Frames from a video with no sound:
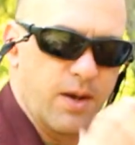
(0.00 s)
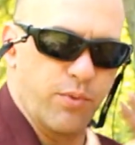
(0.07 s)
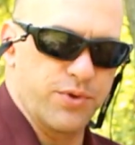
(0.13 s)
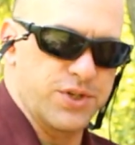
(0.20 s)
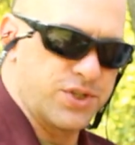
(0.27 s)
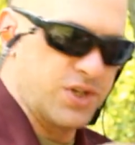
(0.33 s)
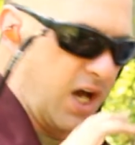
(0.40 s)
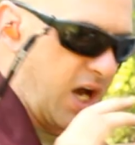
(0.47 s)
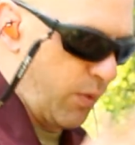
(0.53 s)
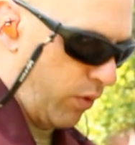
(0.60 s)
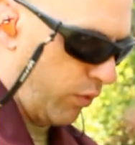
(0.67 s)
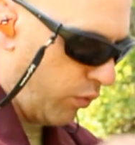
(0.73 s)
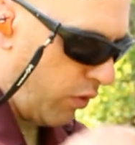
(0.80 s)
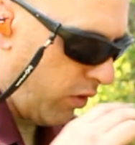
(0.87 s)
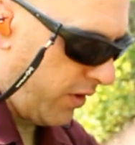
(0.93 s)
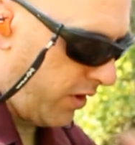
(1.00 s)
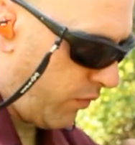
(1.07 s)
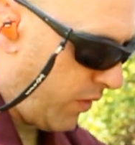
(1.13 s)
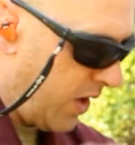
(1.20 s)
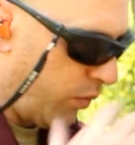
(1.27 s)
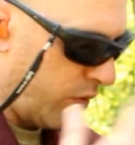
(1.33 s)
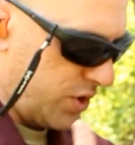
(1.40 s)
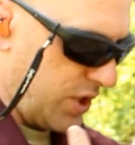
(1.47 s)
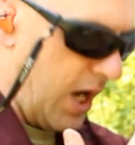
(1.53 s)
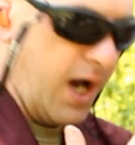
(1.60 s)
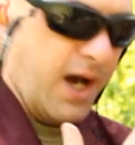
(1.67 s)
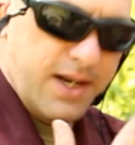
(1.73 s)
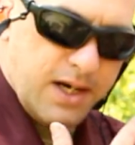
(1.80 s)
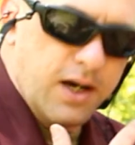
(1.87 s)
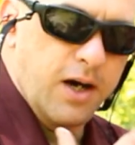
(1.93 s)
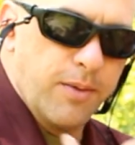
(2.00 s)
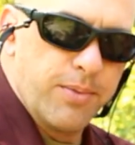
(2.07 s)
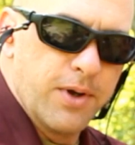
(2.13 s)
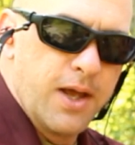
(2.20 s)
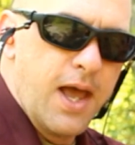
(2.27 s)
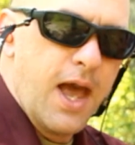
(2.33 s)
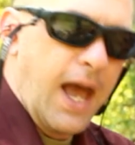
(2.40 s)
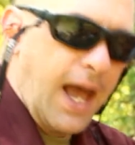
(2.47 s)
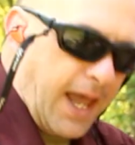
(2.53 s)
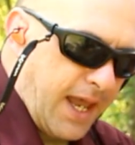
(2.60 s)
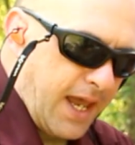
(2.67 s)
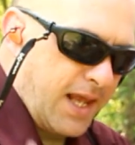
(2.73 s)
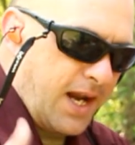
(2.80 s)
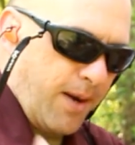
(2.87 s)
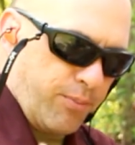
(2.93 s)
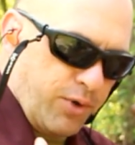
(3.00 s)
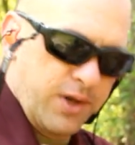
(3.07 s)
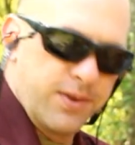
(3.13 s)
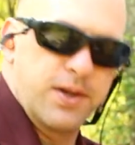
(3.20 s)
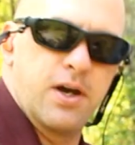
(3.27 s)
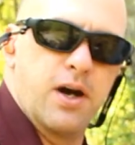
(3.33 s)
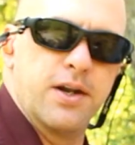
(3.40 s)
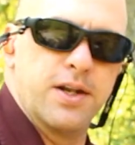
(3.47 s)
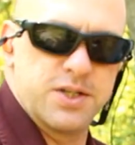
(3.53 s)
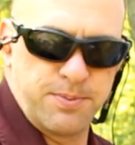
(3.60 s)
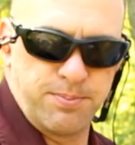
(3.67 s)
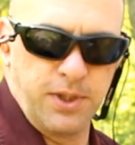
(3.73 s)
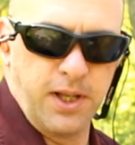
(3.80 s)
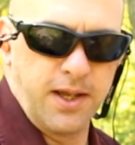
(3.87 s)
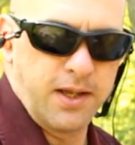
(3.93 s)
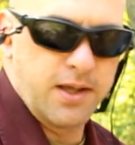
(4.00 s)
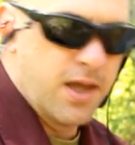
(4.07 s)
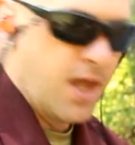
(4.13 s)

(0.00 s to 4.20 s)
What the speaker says: up with this guy, we're rolling around, we're tied up, and I'm bringing the gun into play.